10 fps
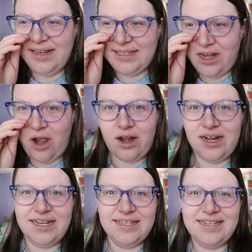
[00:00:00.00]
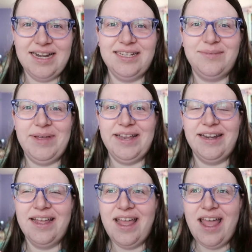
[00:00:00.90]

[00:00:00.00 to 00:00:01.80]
is an artist, and he's been